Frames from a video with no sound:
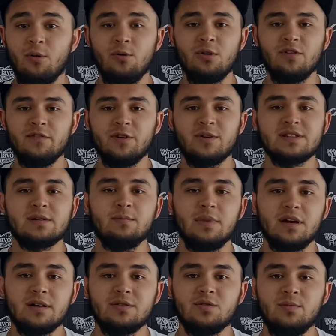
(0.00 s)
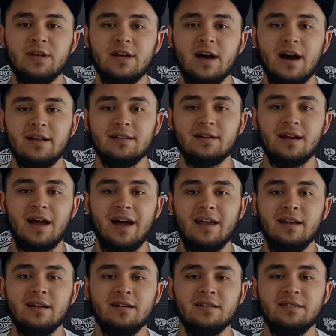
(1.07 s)
All of it was a blur to me until I
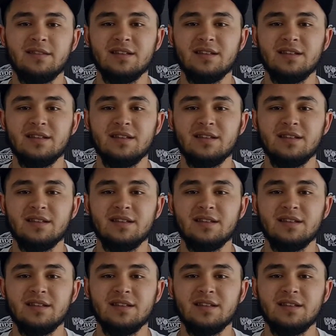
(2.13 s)
learned